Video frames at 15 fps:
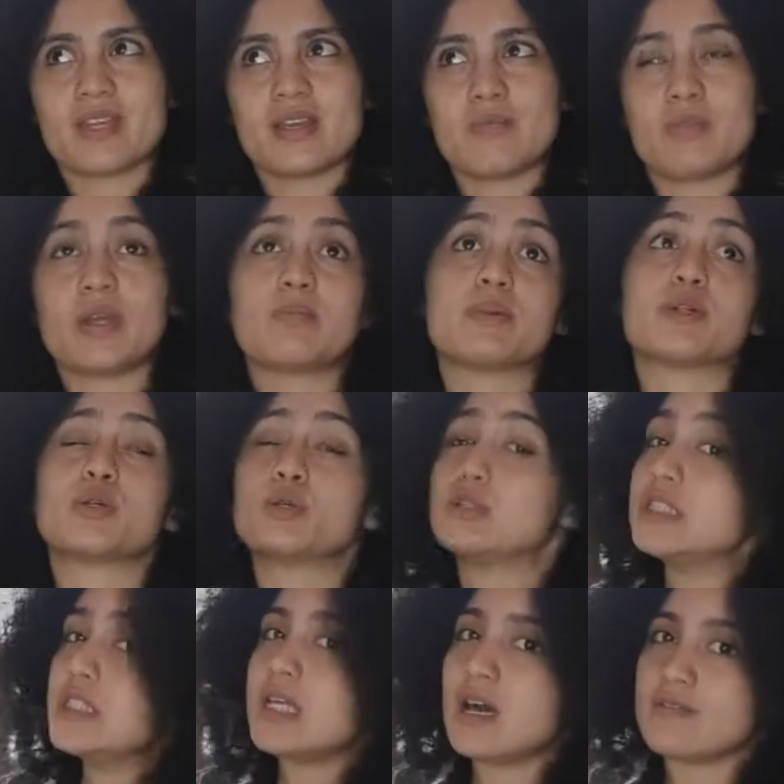people who
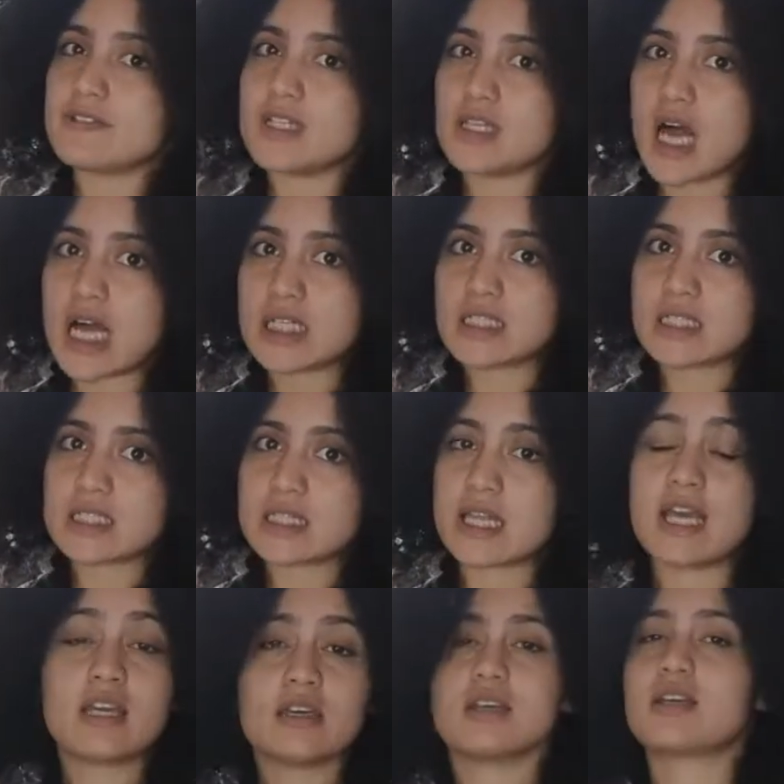did have a lot,
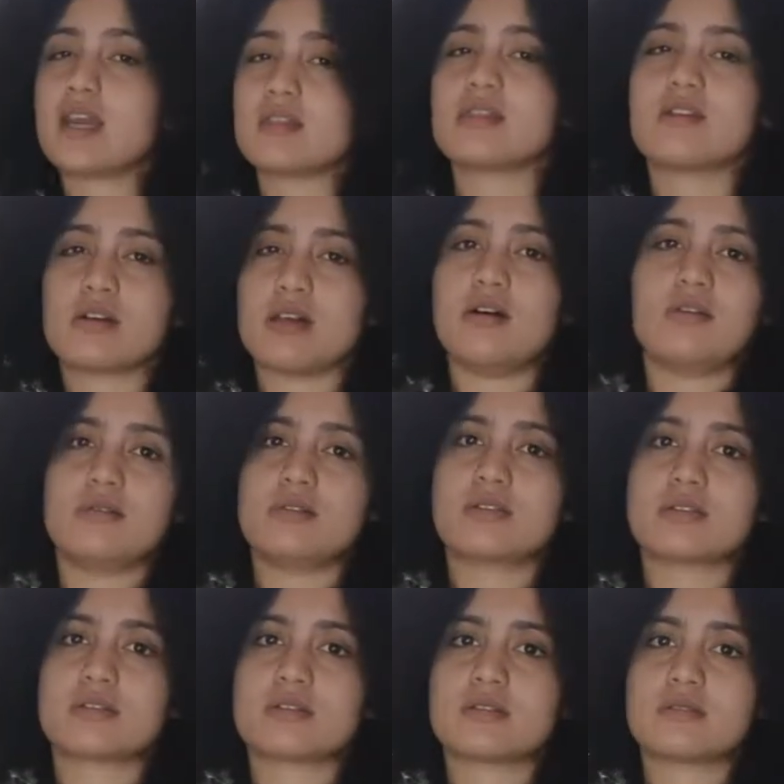they could get their
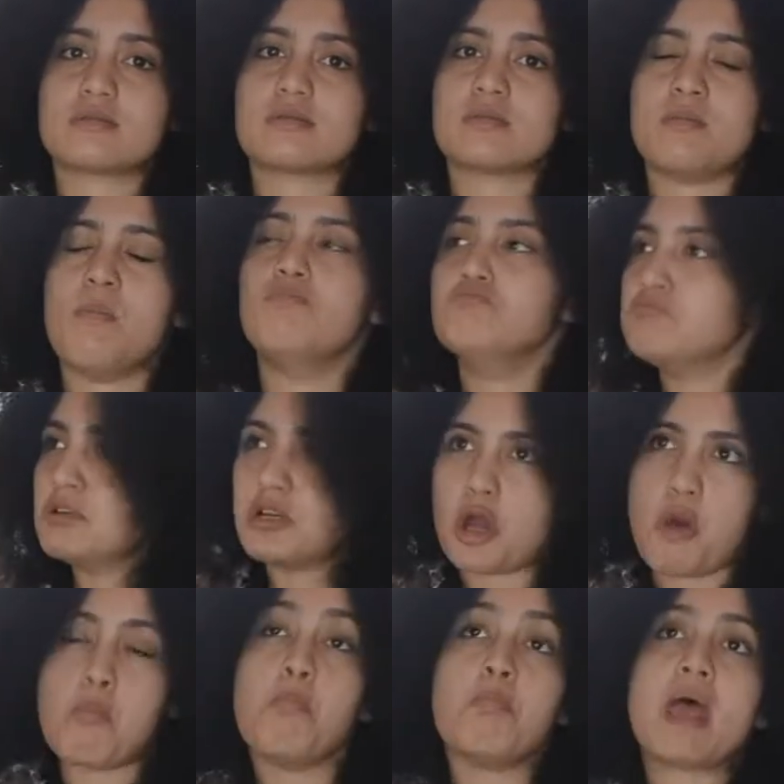clothes,
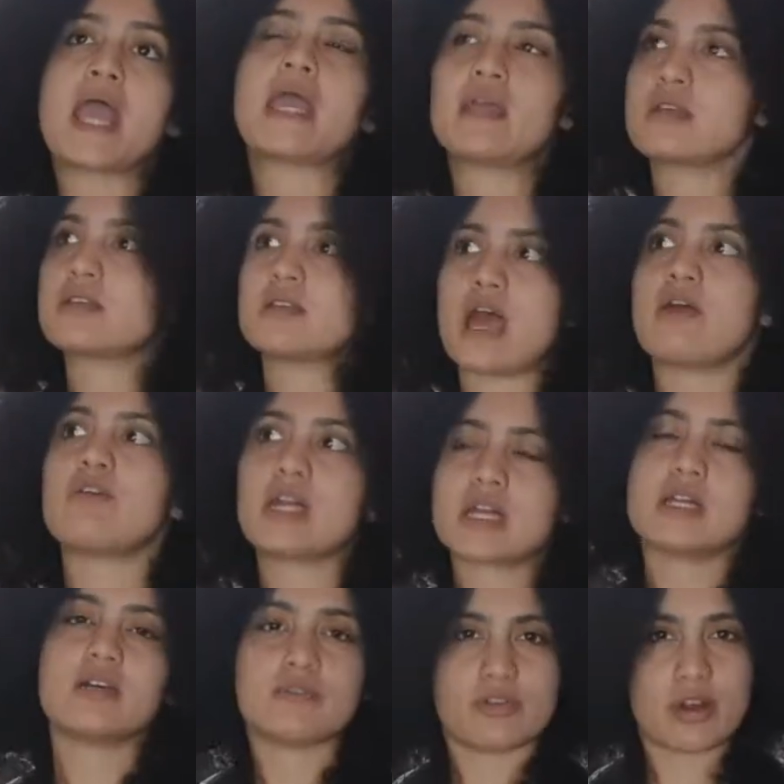made
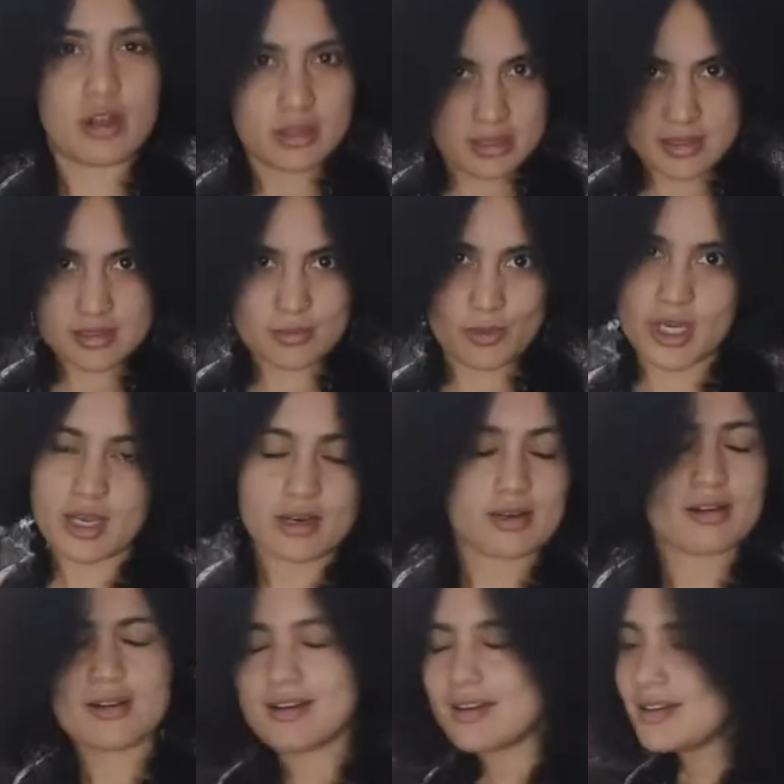directly in France, where
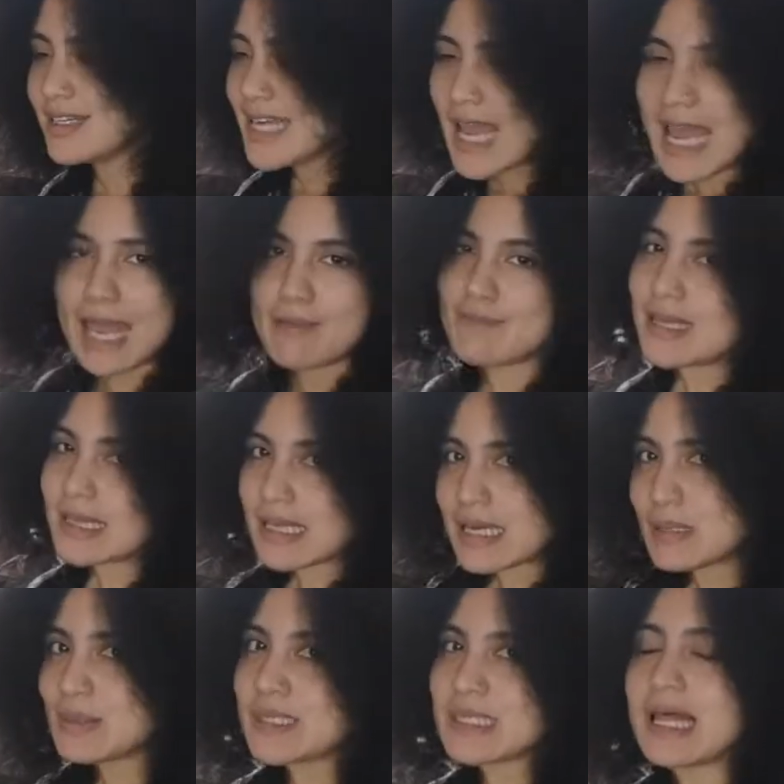
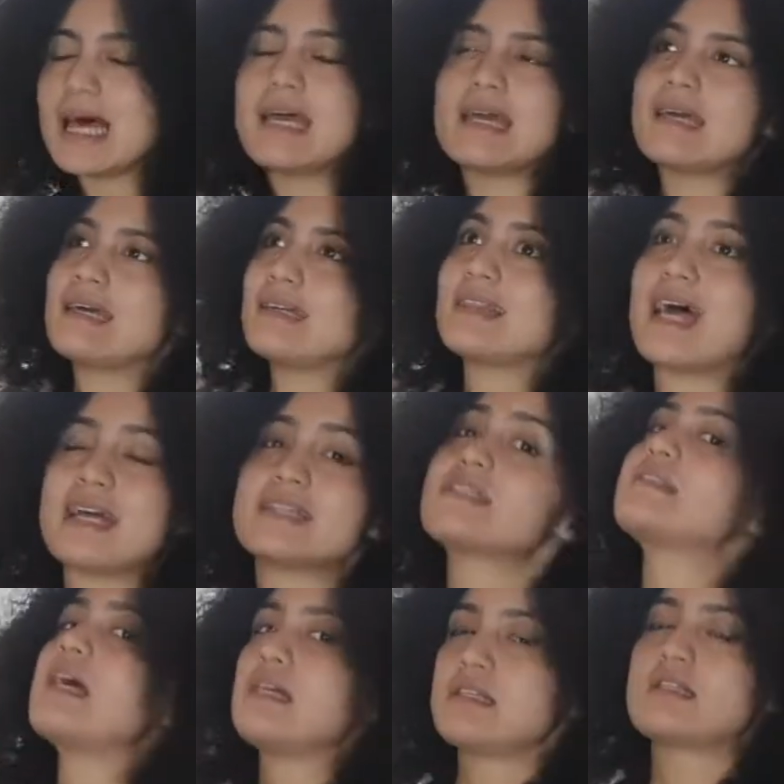everything was like,
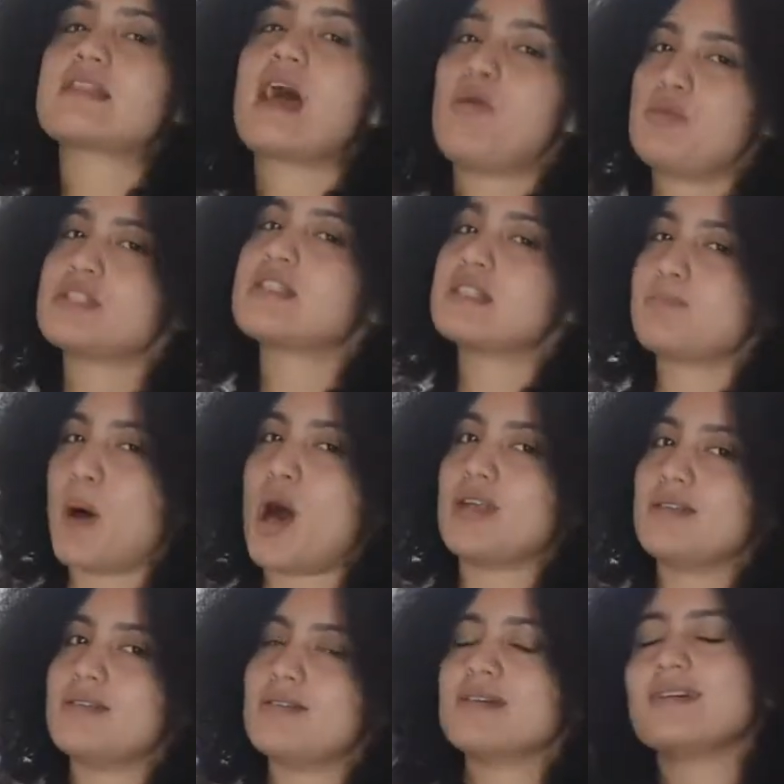that was the
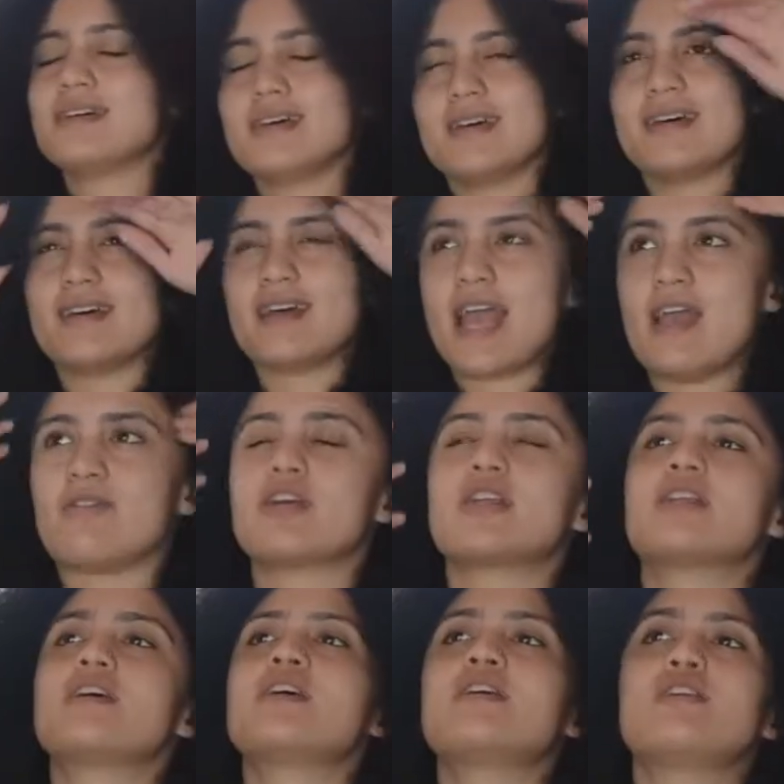spot.
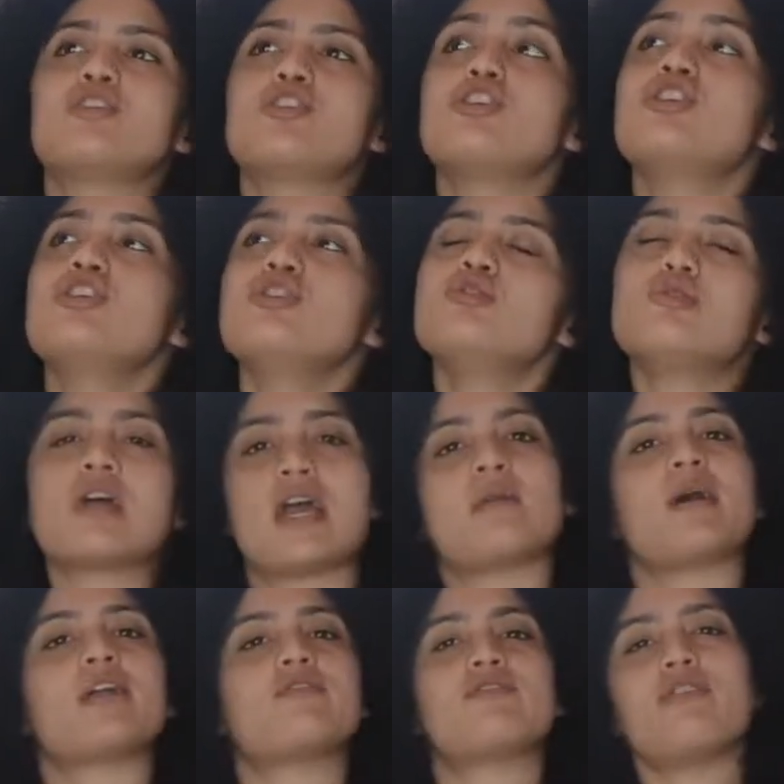Everything new came
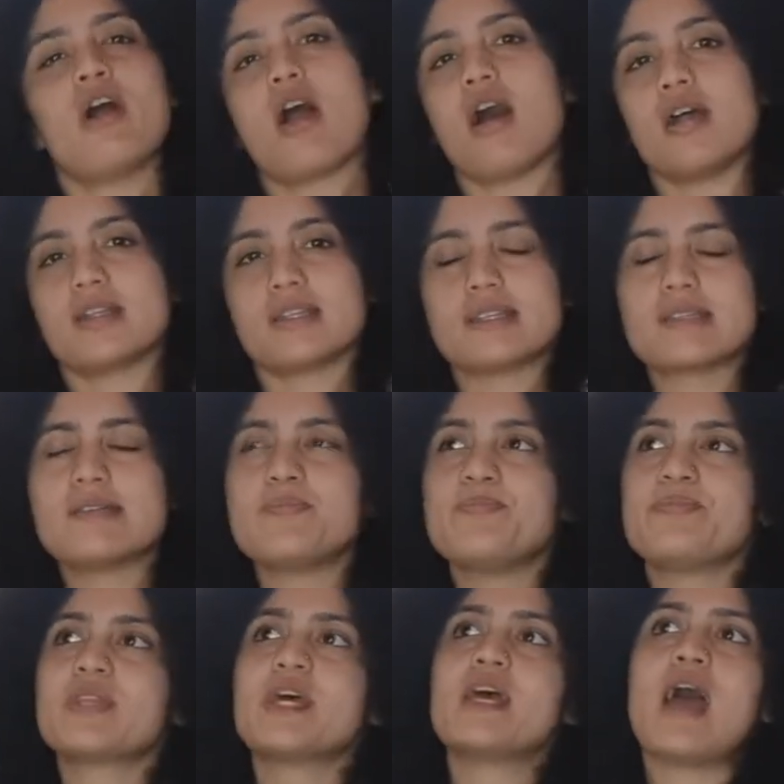out of France,
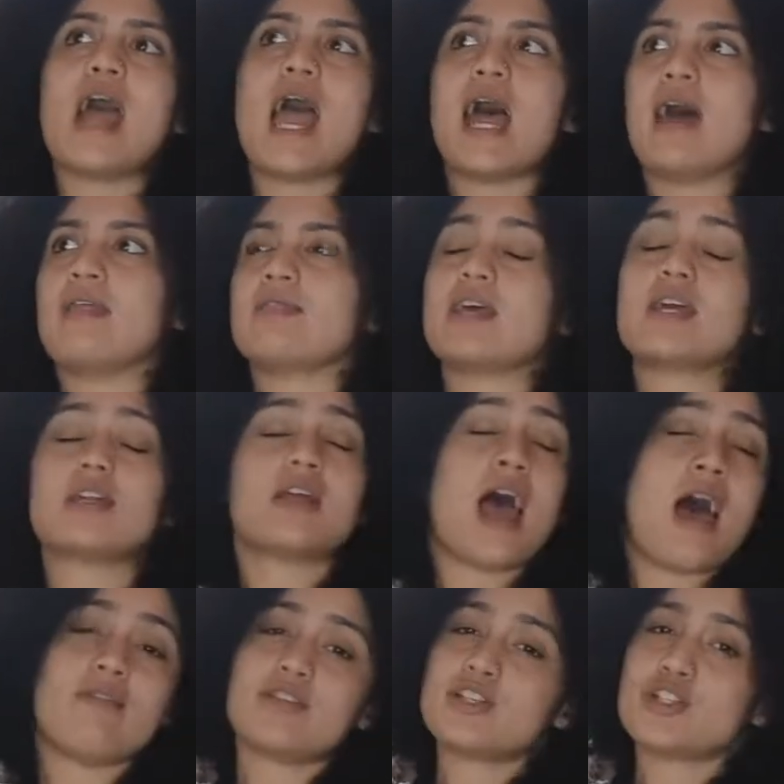and they could
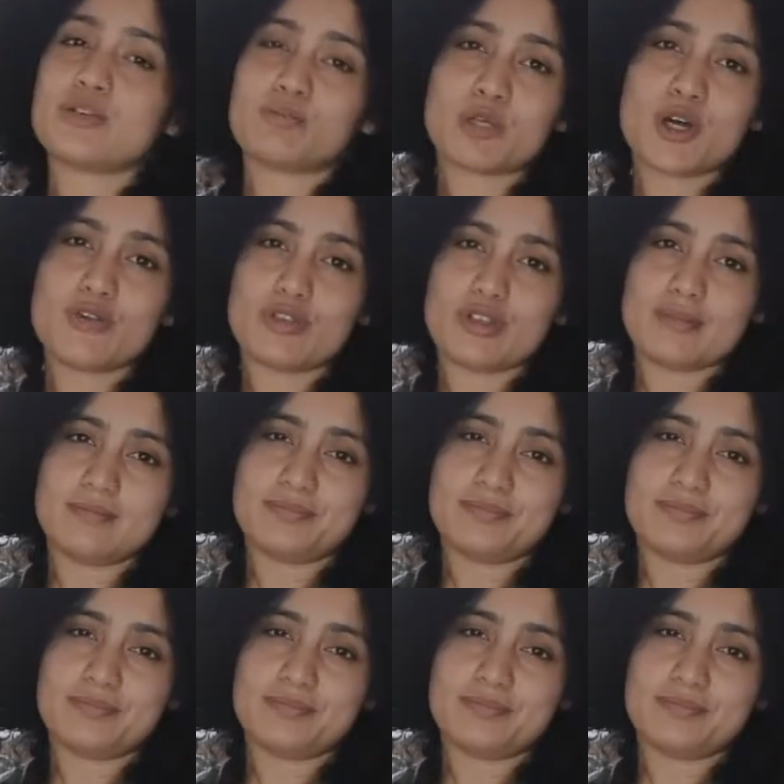have it shipped over.